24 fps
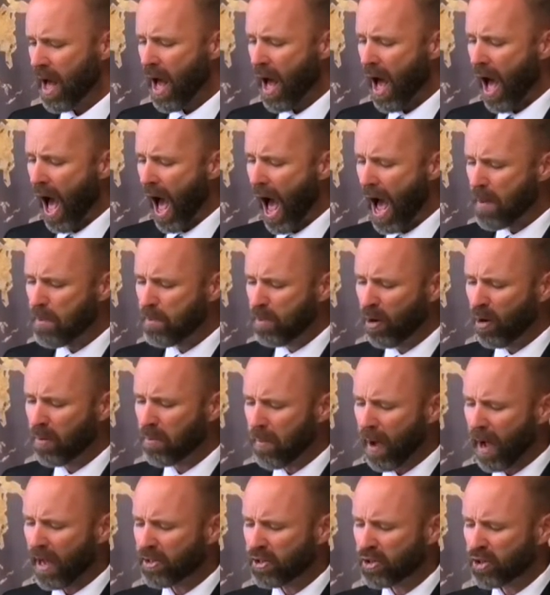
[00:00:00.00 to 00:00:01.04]
I put
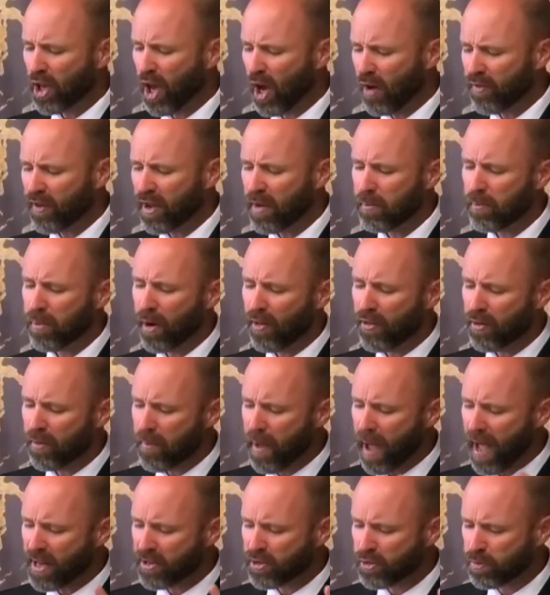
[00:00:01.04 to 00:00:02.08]
myself in Brother
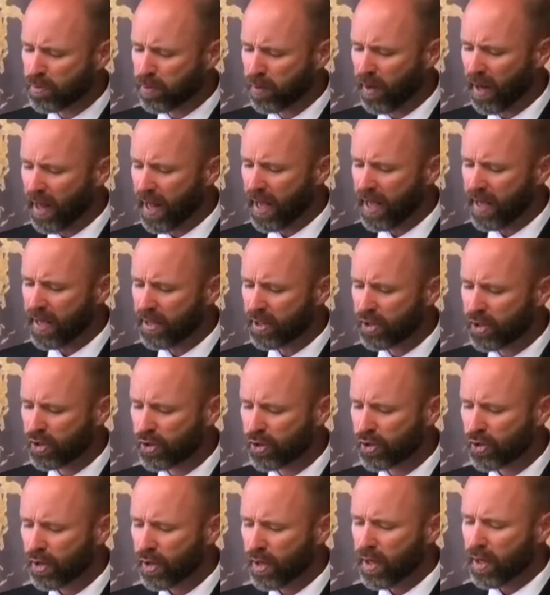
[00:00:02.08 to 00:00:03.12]
Matt's
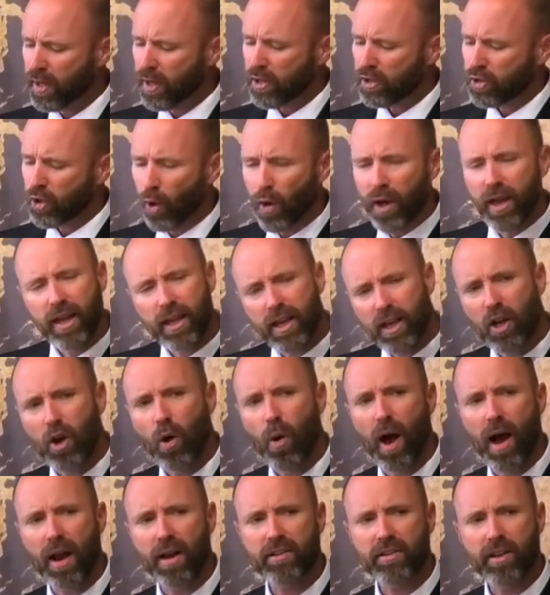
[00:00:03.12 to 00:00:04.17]
place so he could
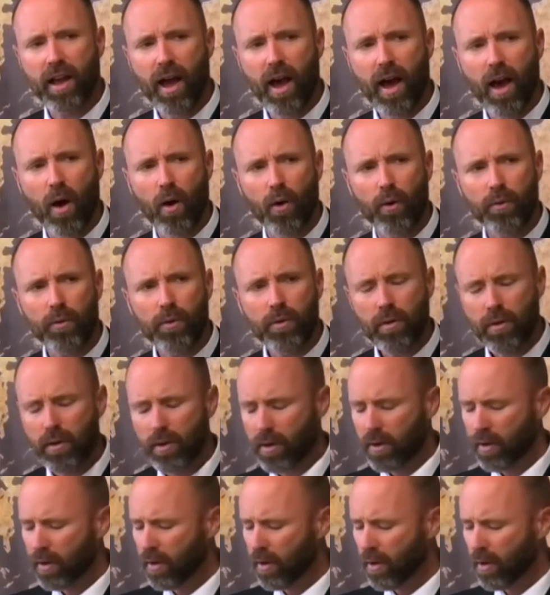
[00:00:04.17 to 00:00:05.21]
go out of town
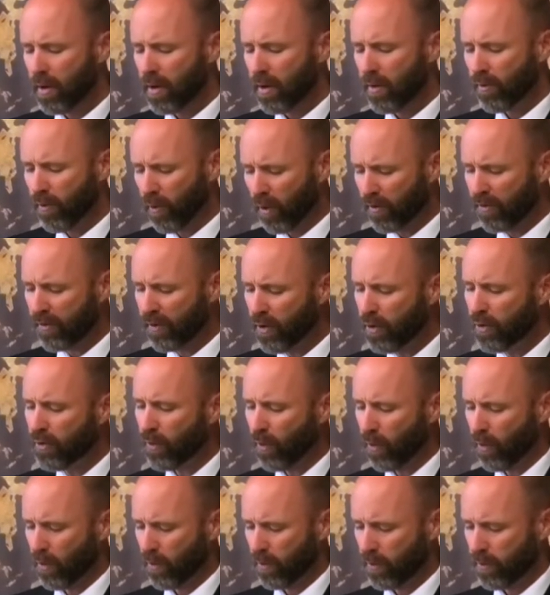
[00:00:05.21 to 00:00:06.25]
for a funeral.